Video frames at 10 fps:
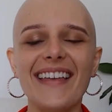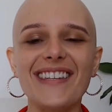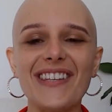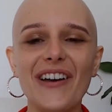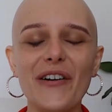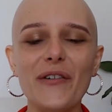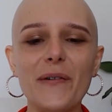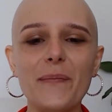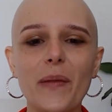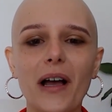
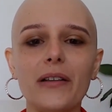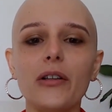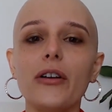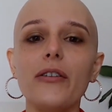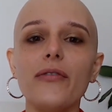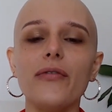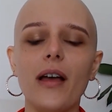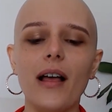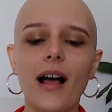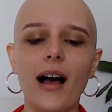So a lot
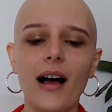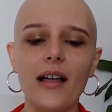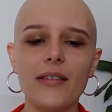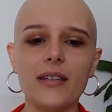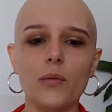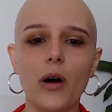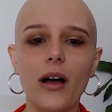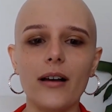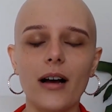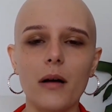of this
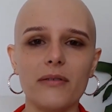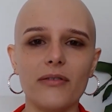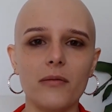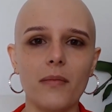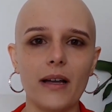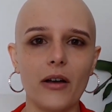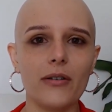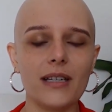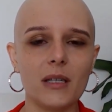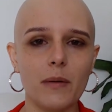work comes from my
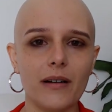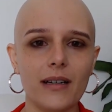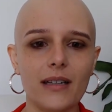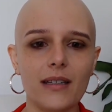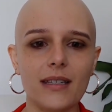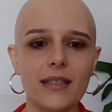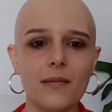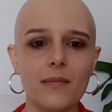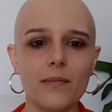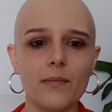own experience
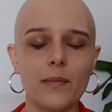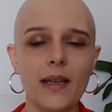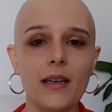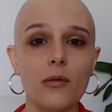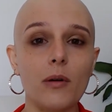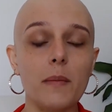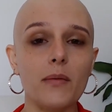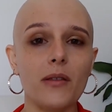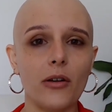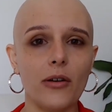being a woman
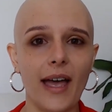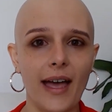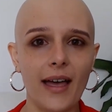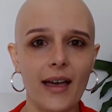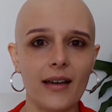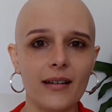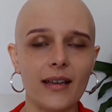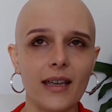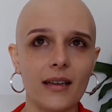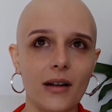with no hair
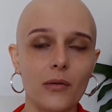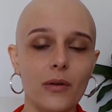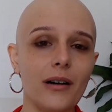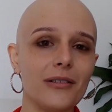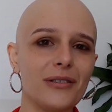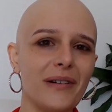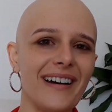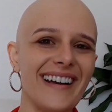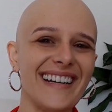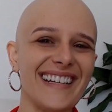in a world
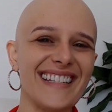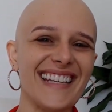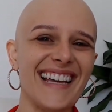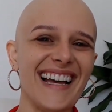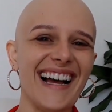where it is